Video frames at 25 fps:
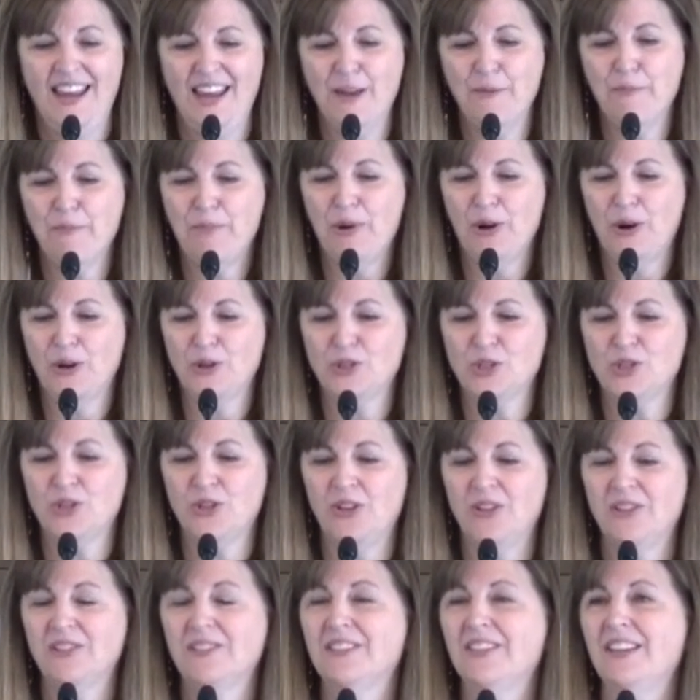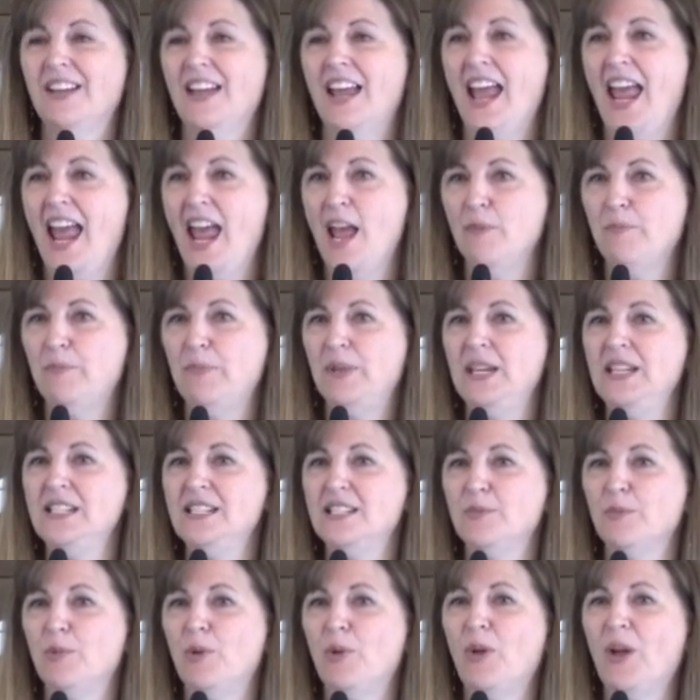impartial and
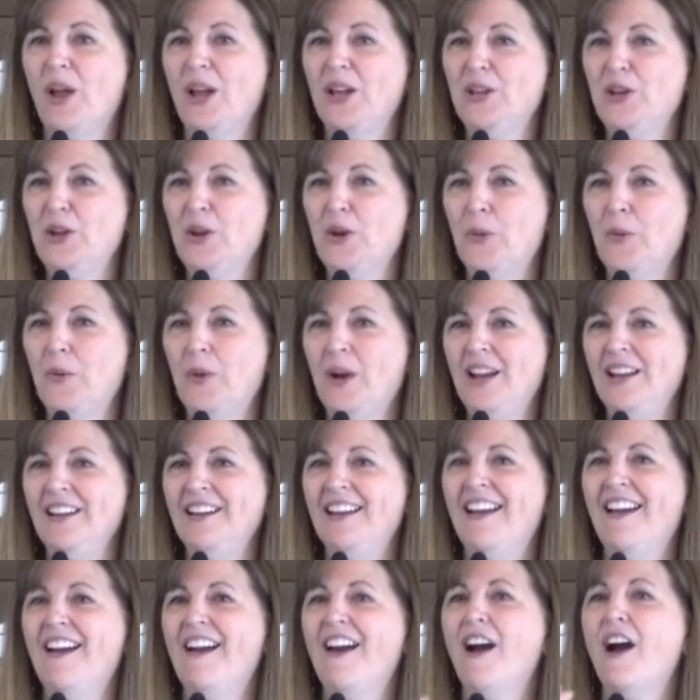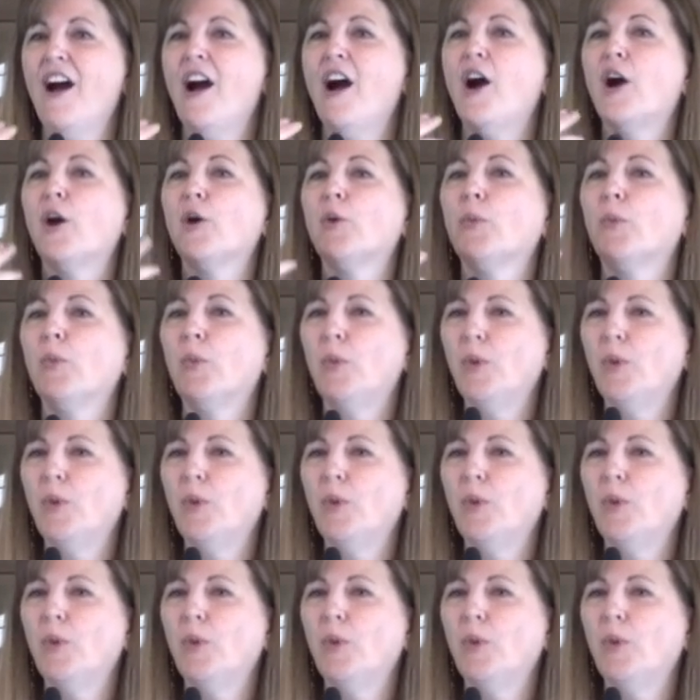peaceable. And you know what? Our